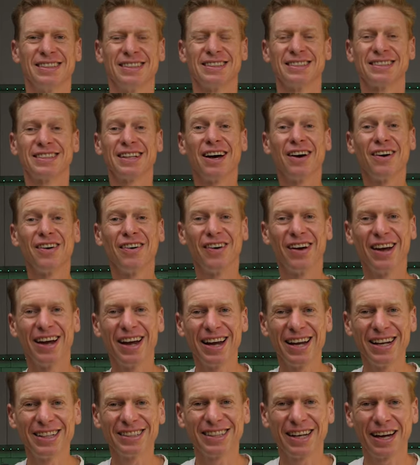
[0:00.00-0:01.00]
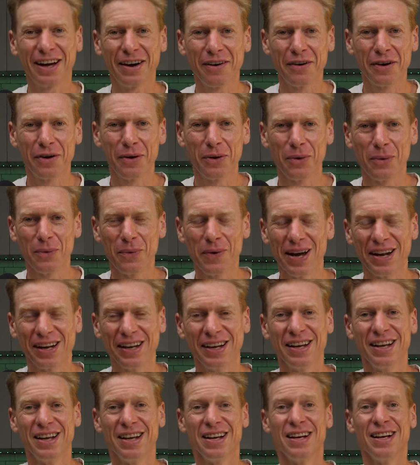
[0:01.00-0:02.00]
So here's how it all
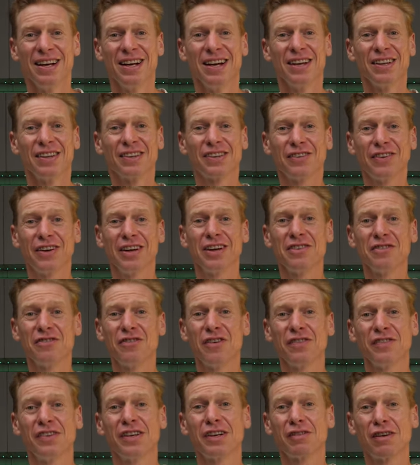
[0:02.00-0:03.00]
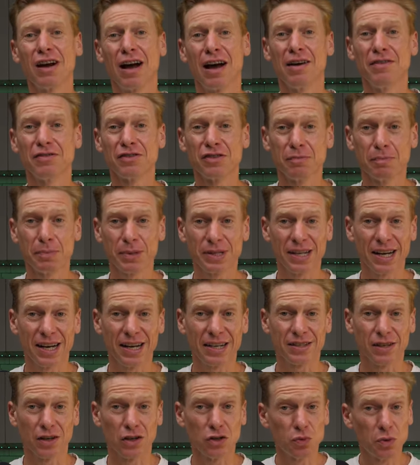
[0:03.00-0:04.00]
went. 350 grams of
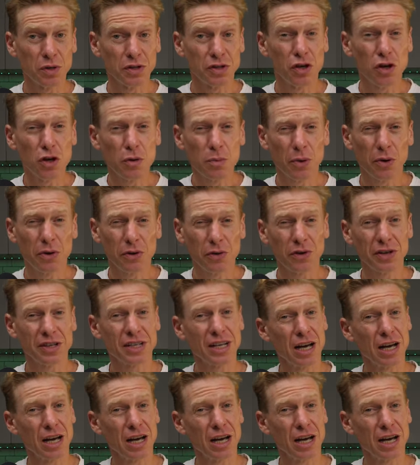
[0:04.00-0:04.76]
potatoes with 2.3